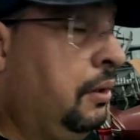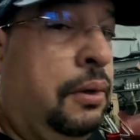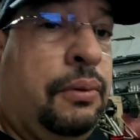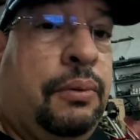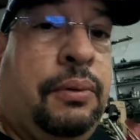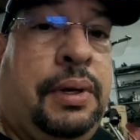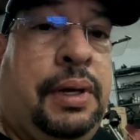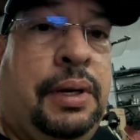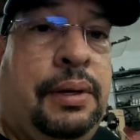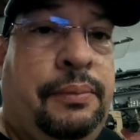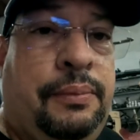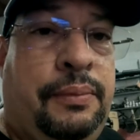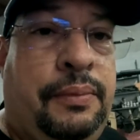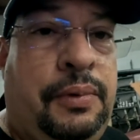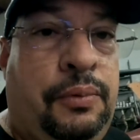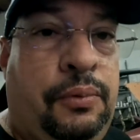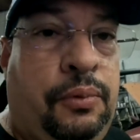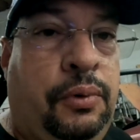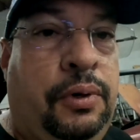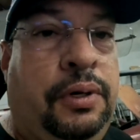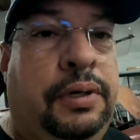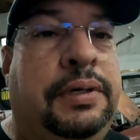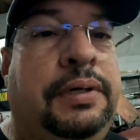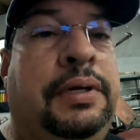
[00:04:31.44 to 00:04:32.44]
Well,
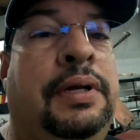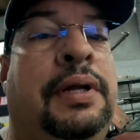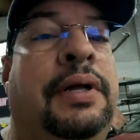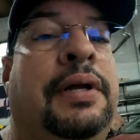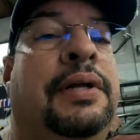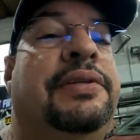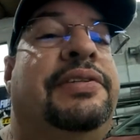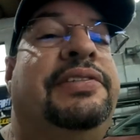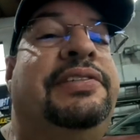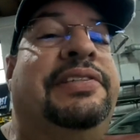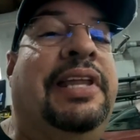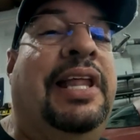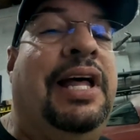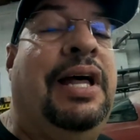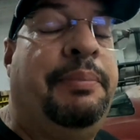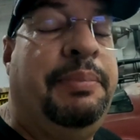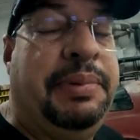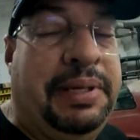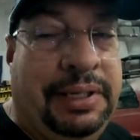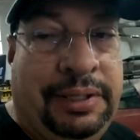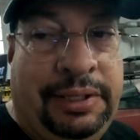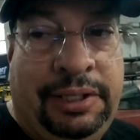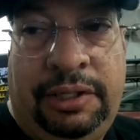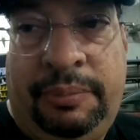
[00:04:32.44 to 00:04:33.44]
working on
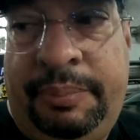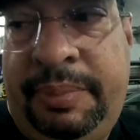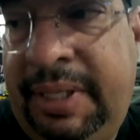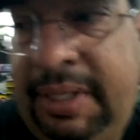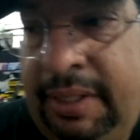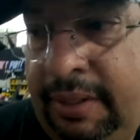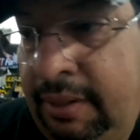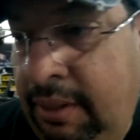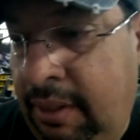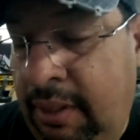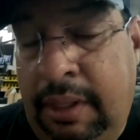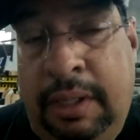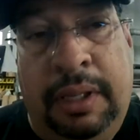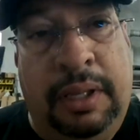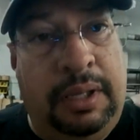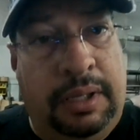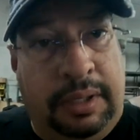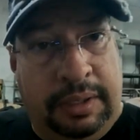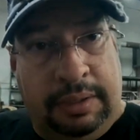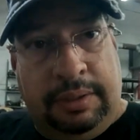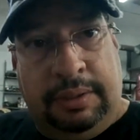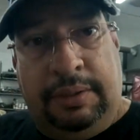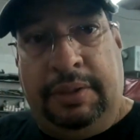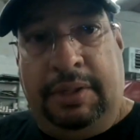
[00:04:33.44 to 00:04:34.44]
Sloppy a little bit,
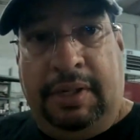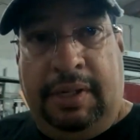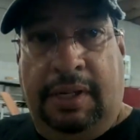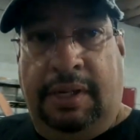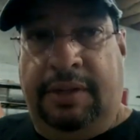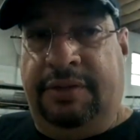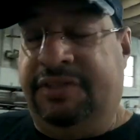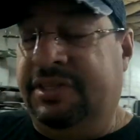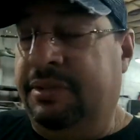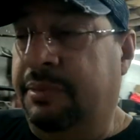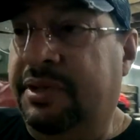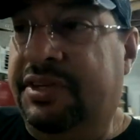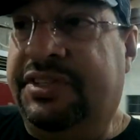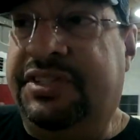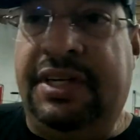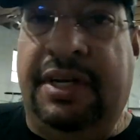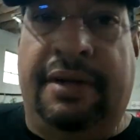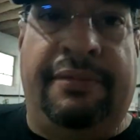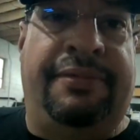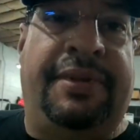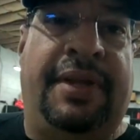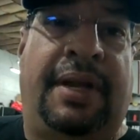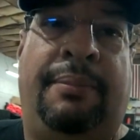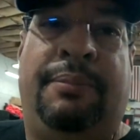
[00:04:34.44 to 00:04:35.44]
and some of the
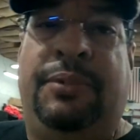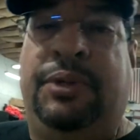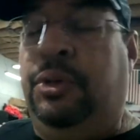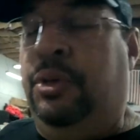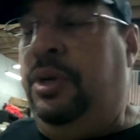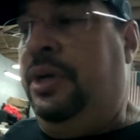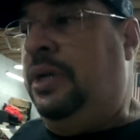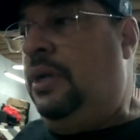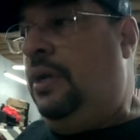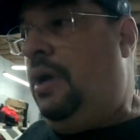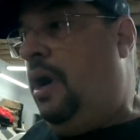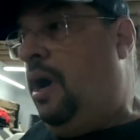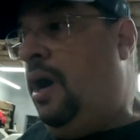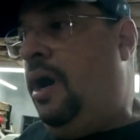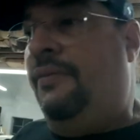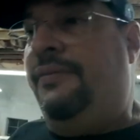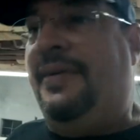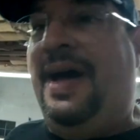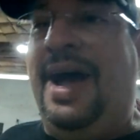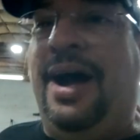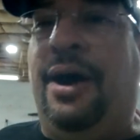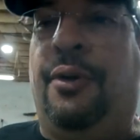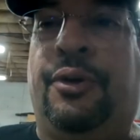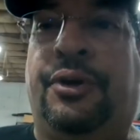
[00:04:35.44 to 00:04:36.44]
stuff that I'm doing
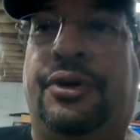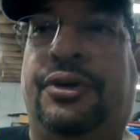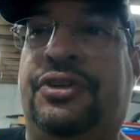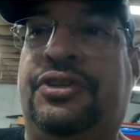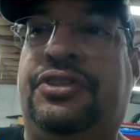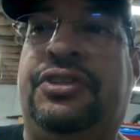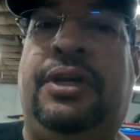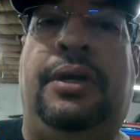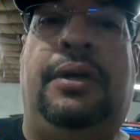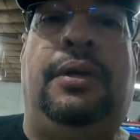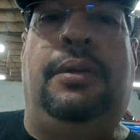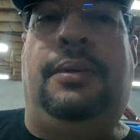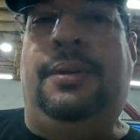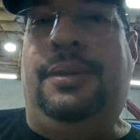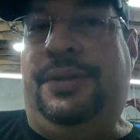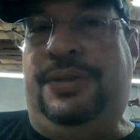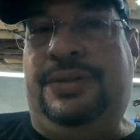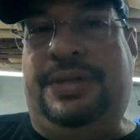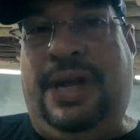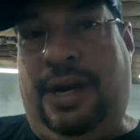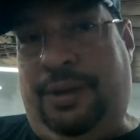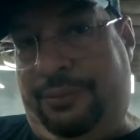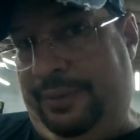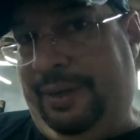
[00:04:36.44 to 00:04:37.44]
off hours
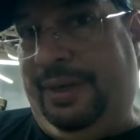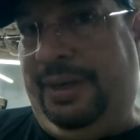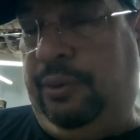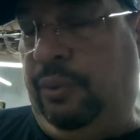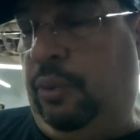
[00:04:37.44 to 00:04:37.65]
is not really